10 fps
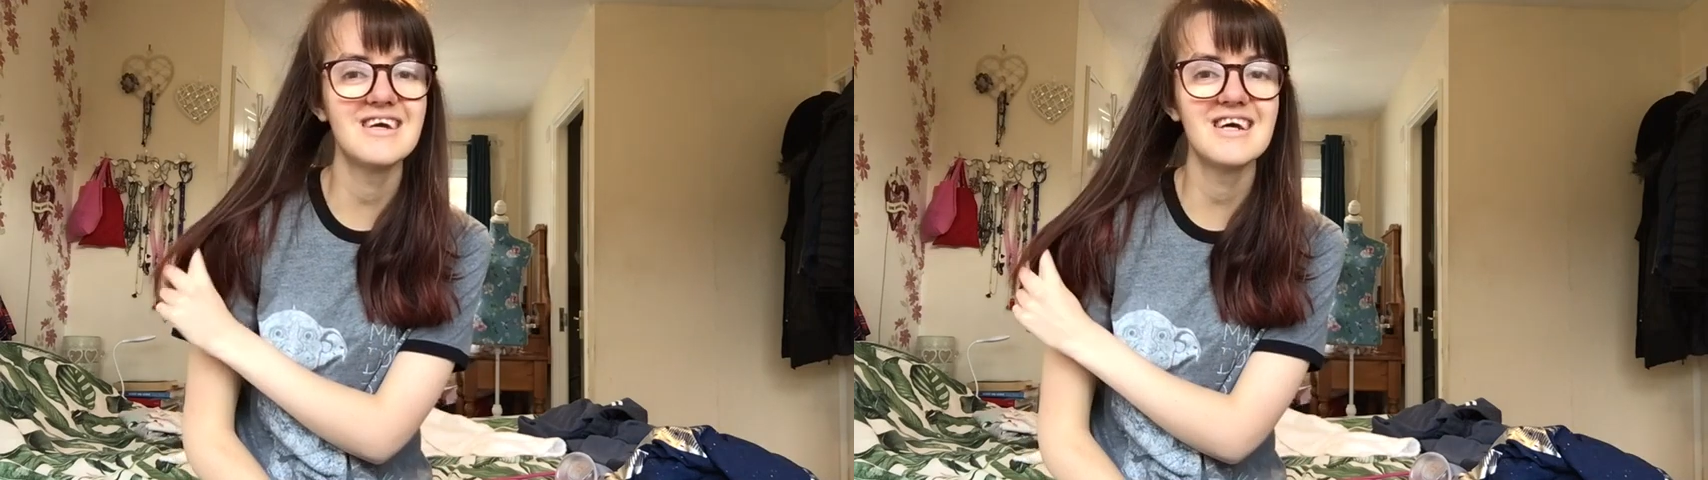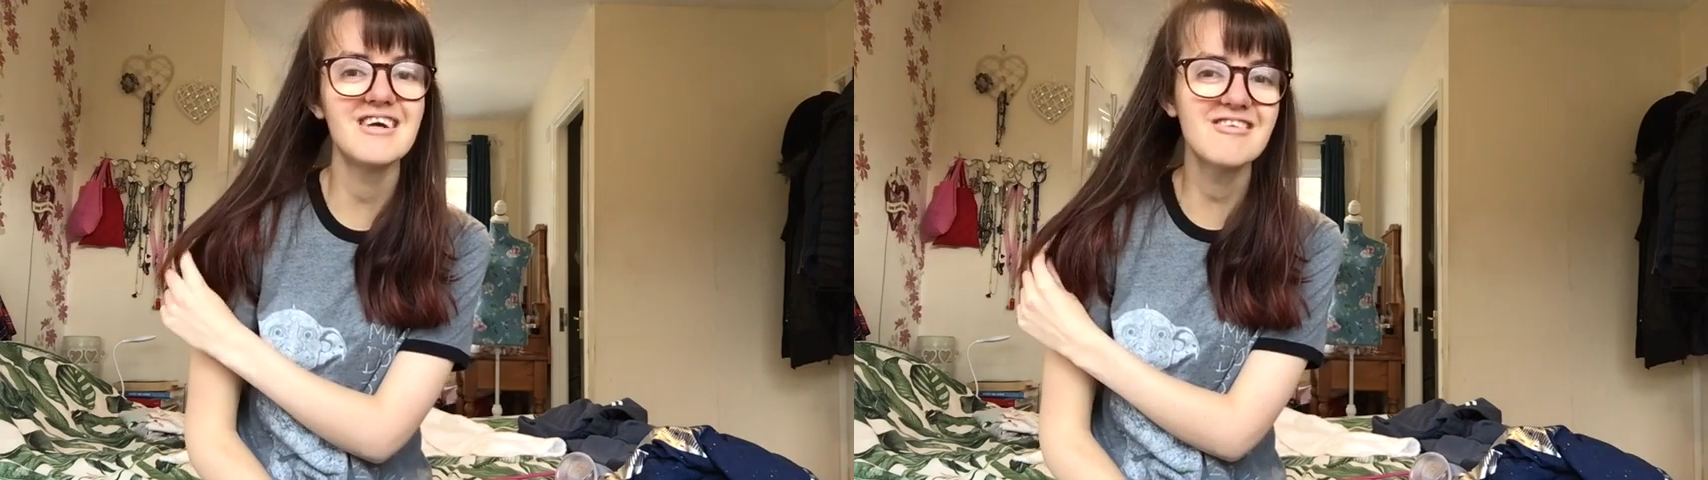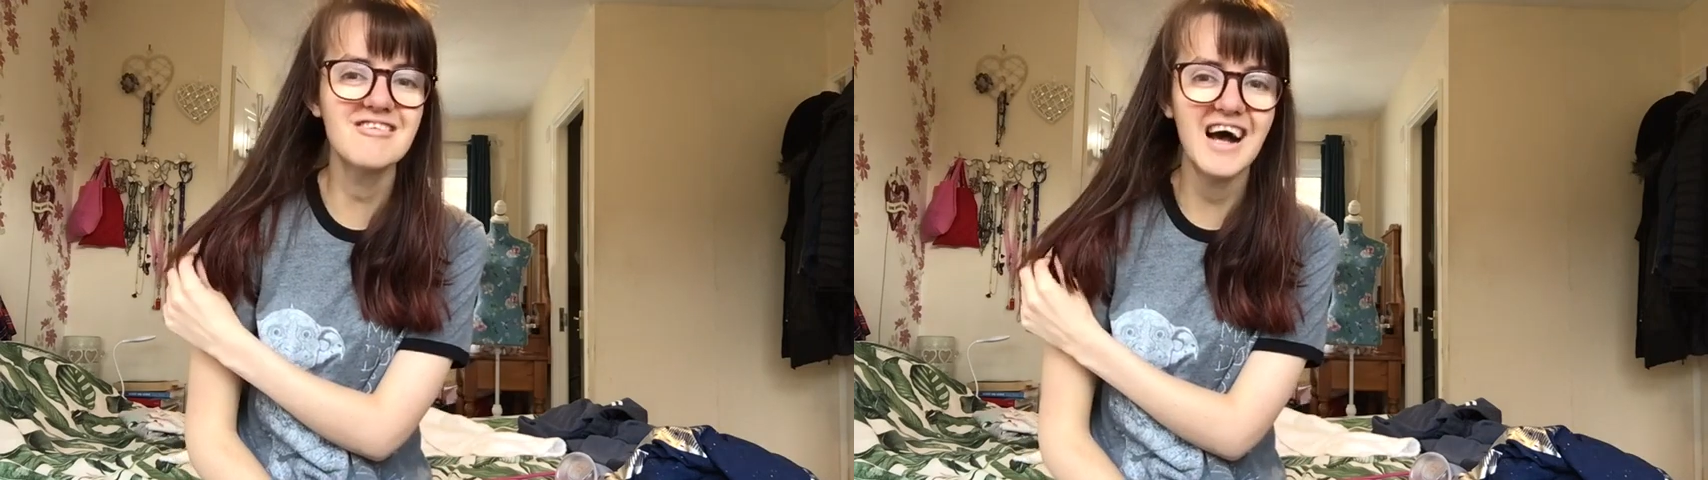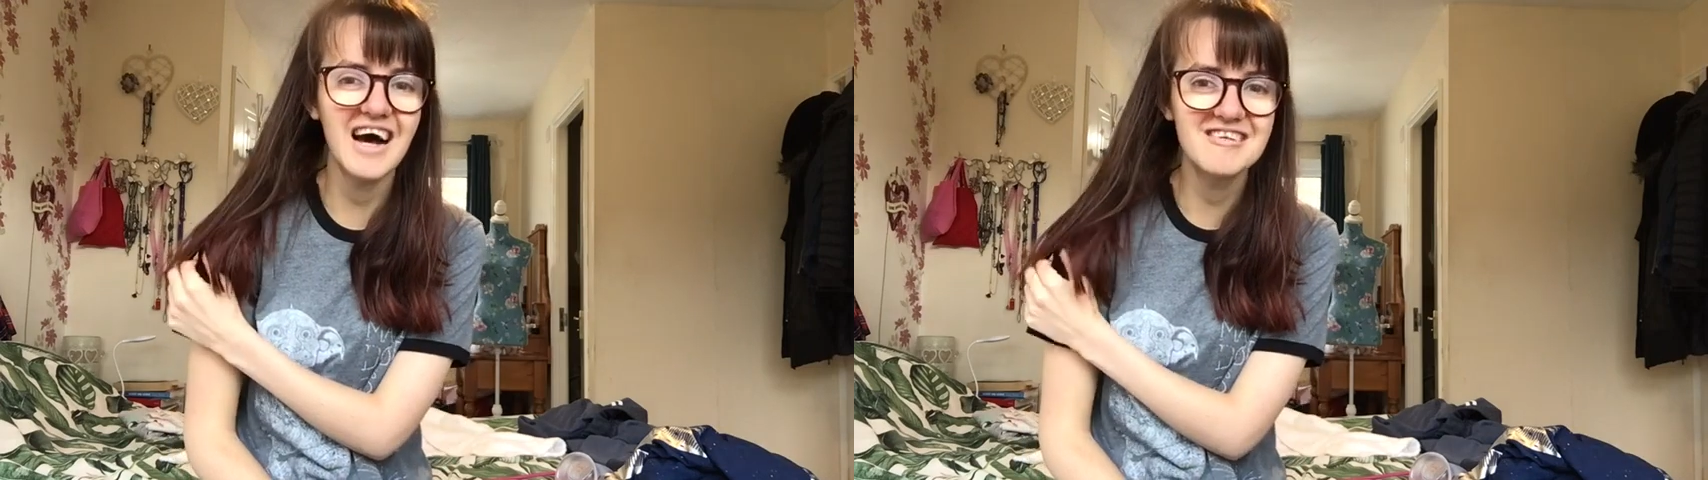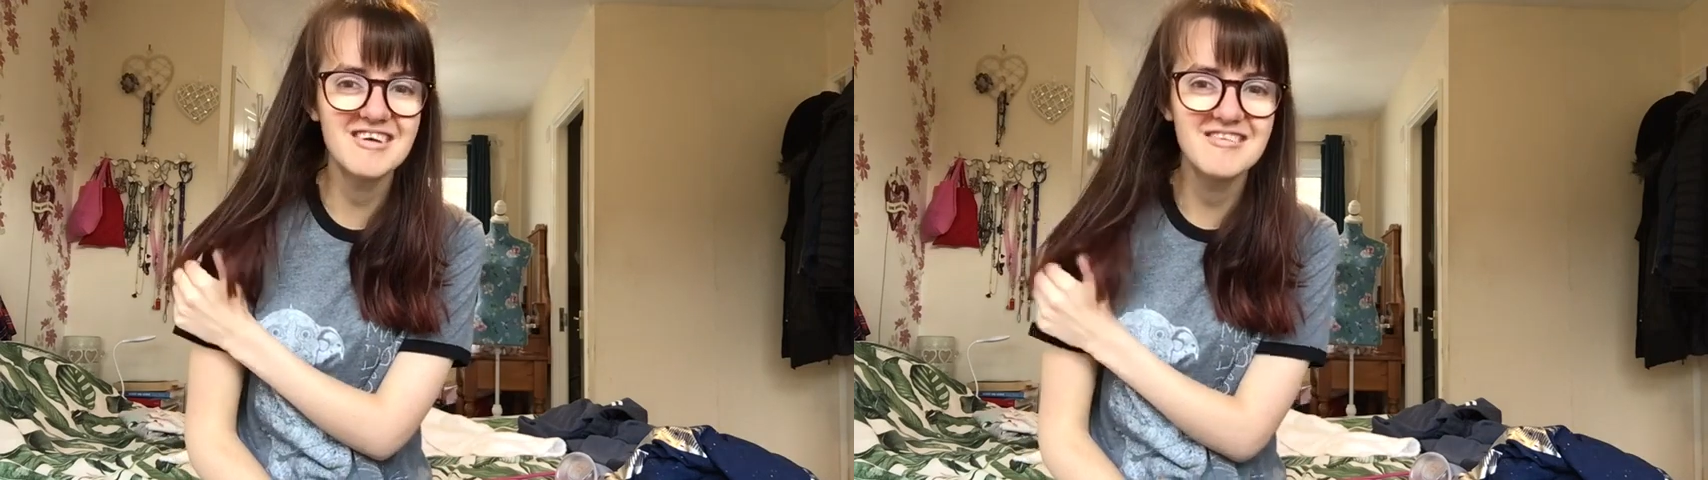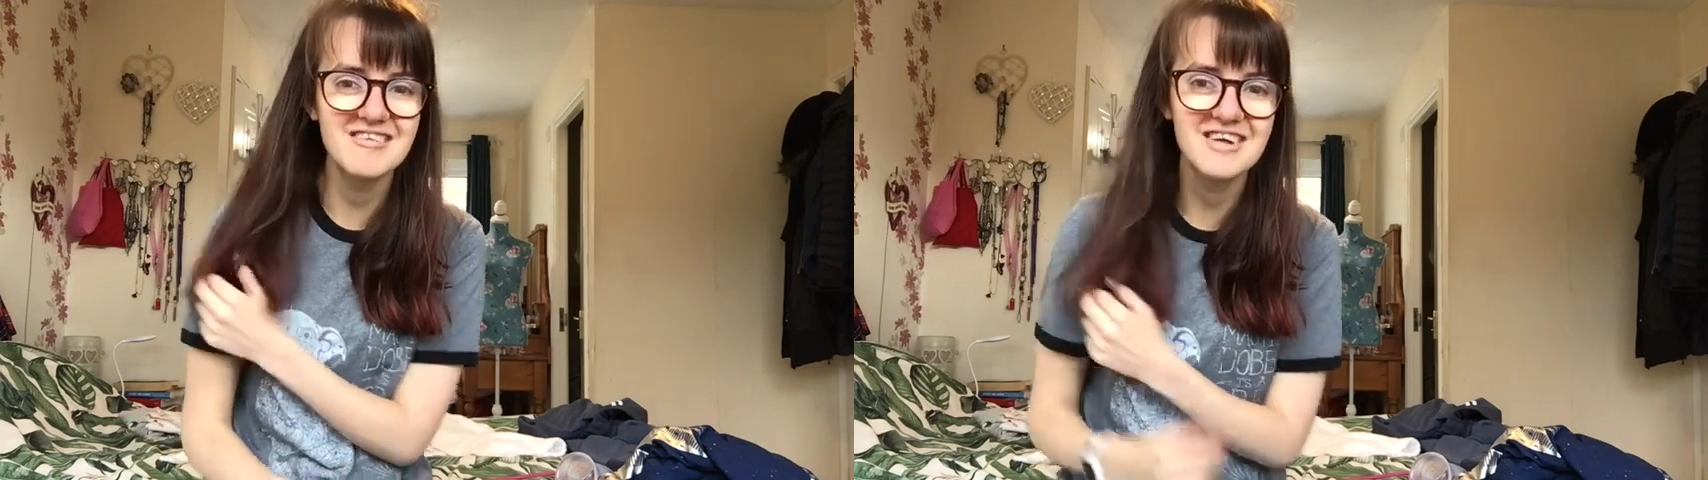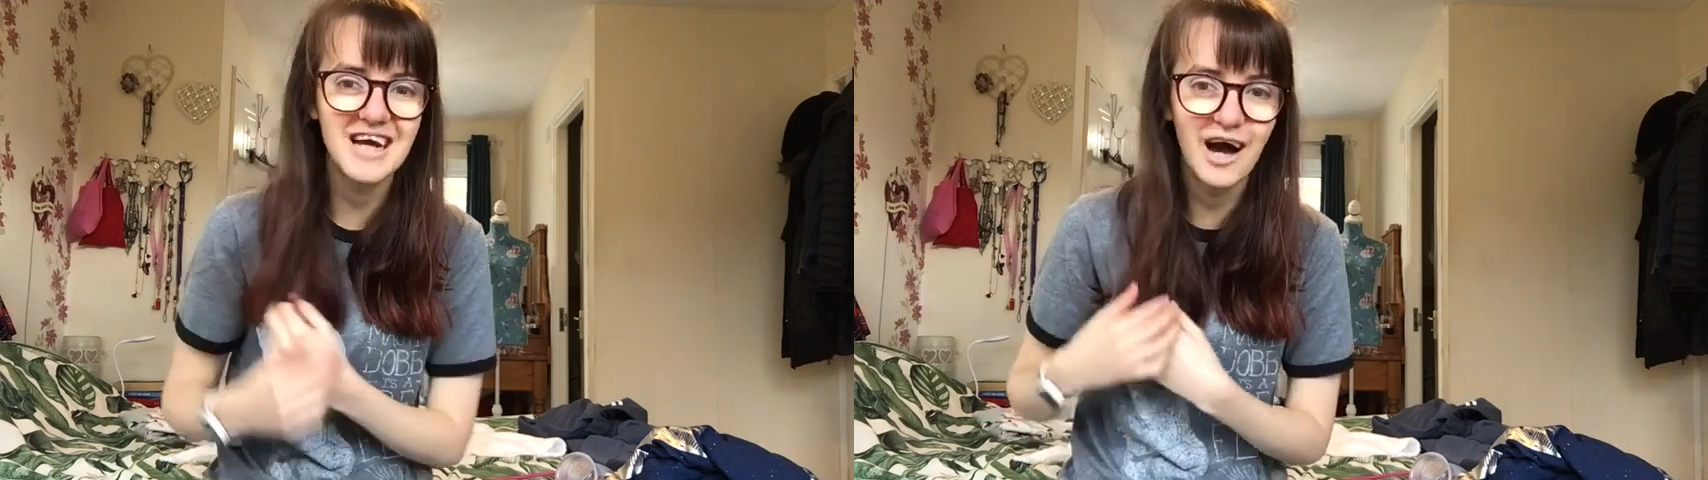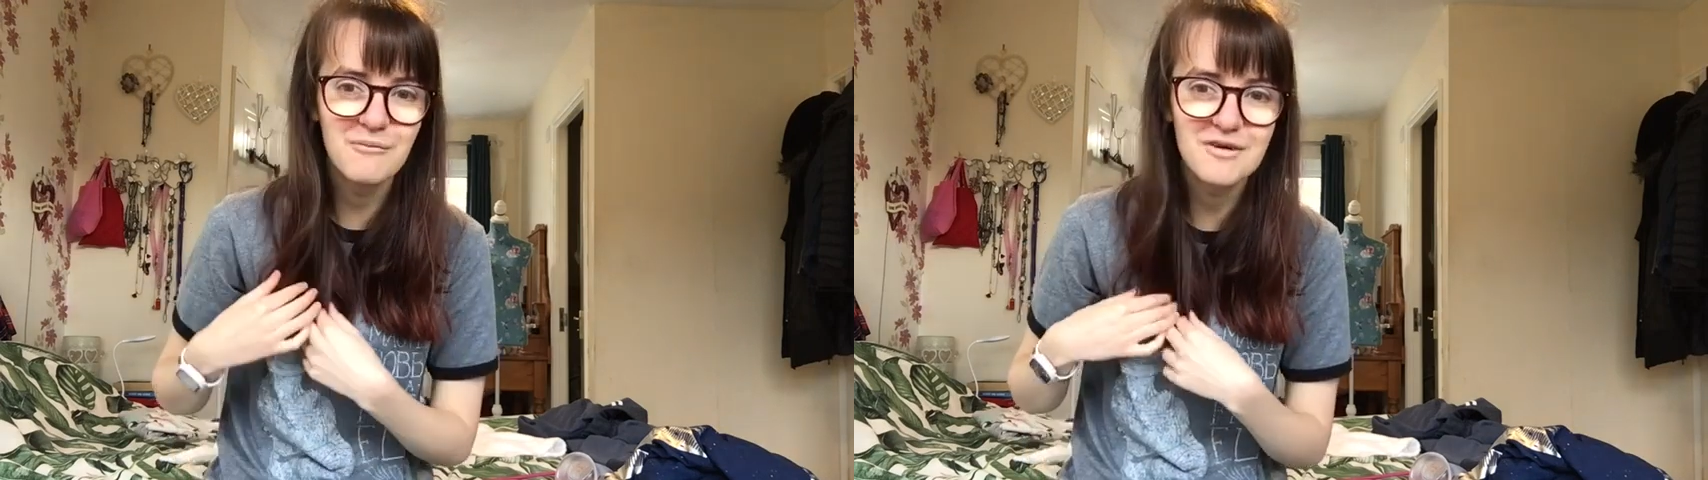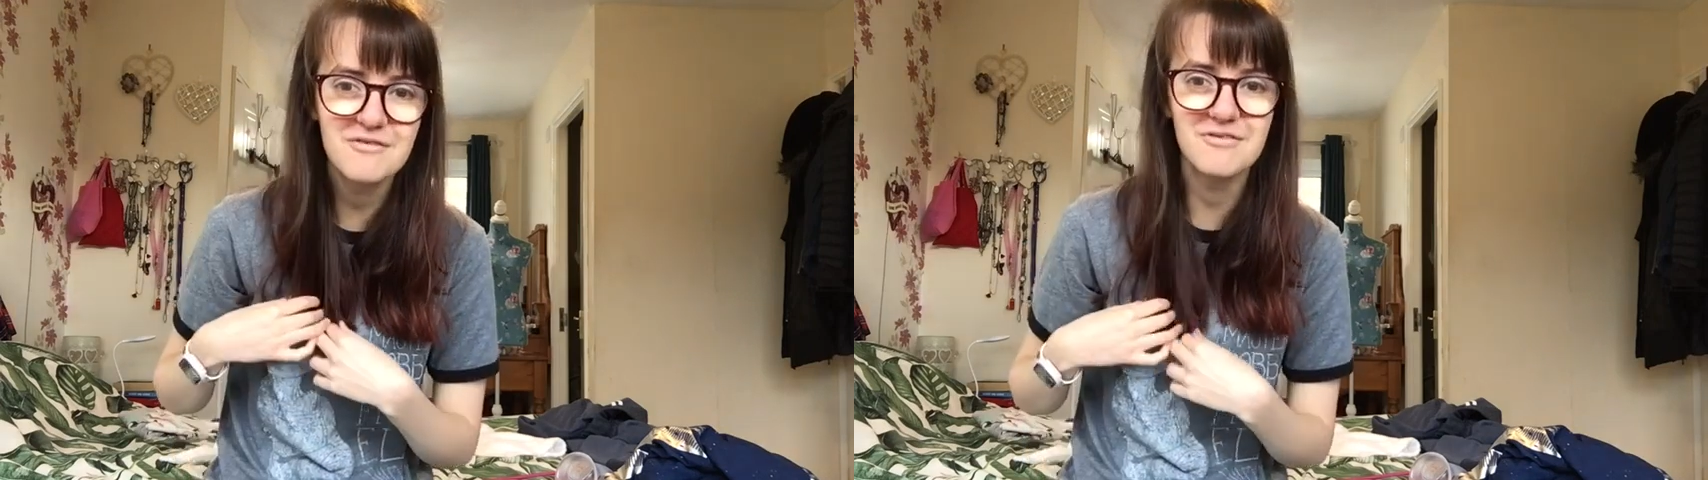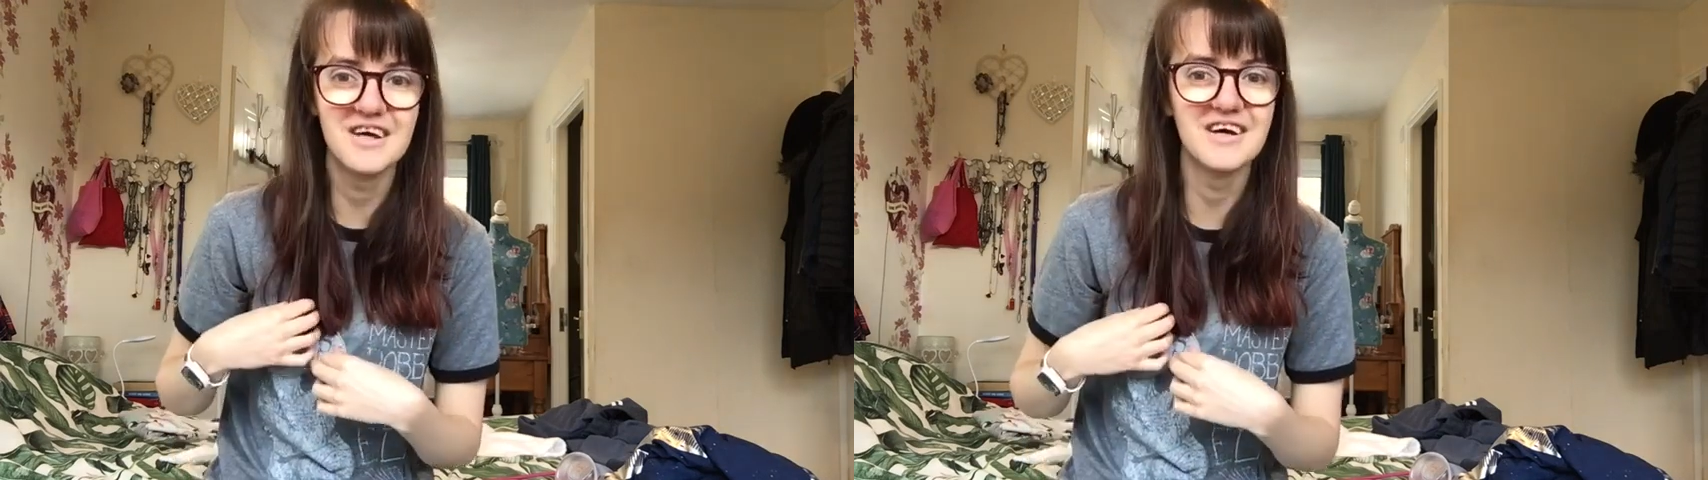it just added to the
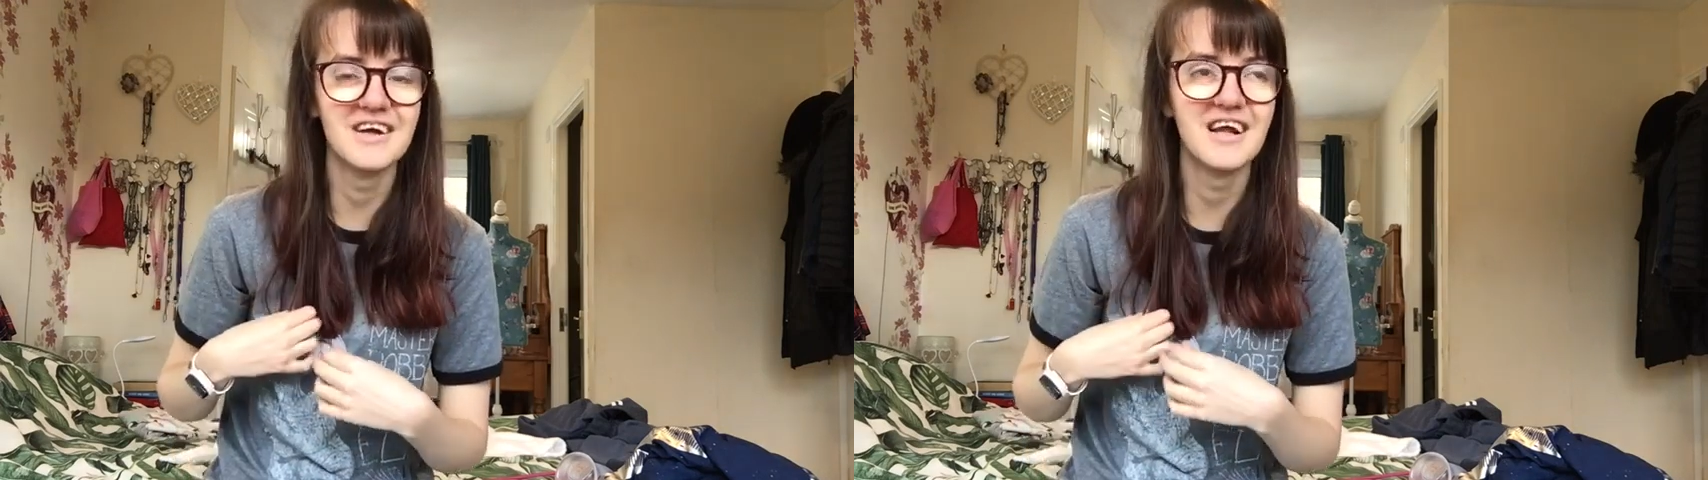atmosphere.